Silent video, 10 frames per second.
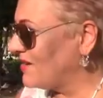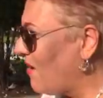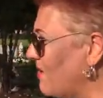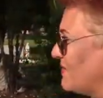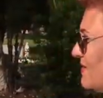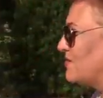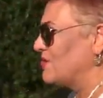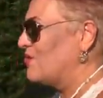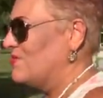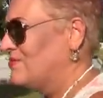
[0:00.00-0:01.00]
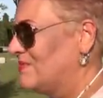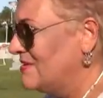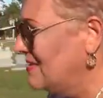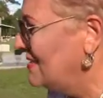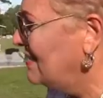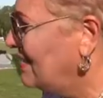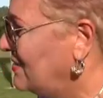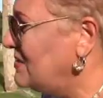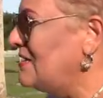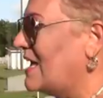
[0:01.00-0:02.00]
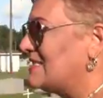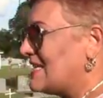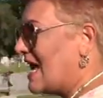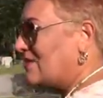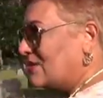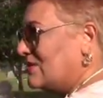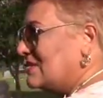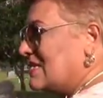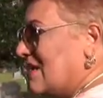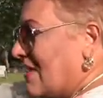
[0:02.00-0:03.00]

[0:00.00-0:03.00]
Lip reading: carved on a stone. You see that saddle, you could tell